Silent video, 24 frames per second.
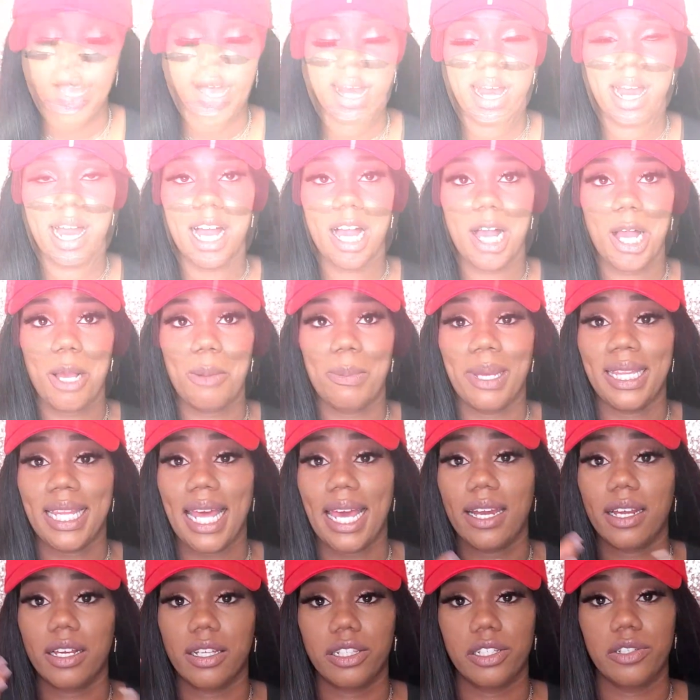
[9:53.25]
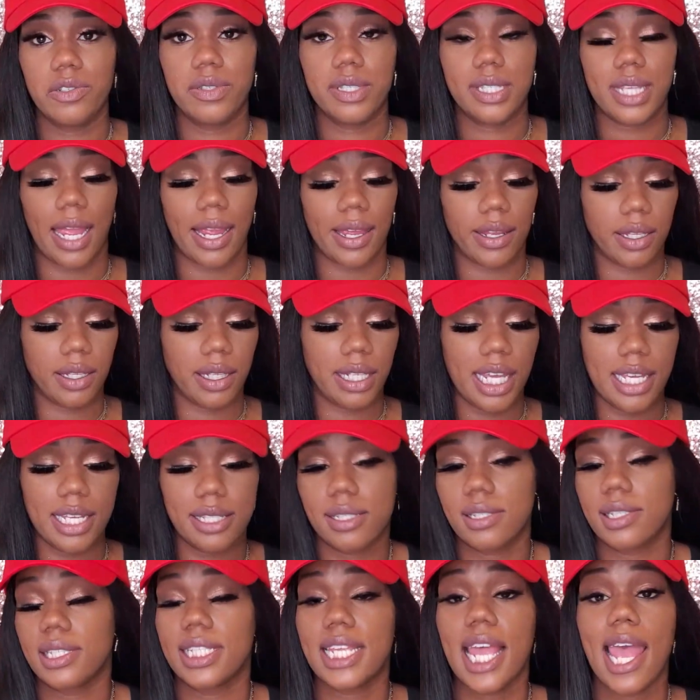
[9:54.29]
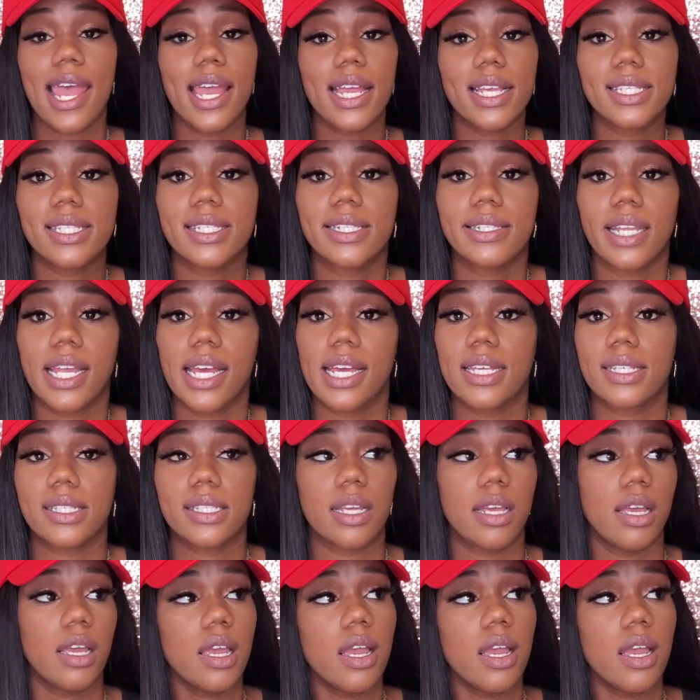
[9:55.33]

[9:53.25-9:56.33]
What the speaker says: And that includes like less text, less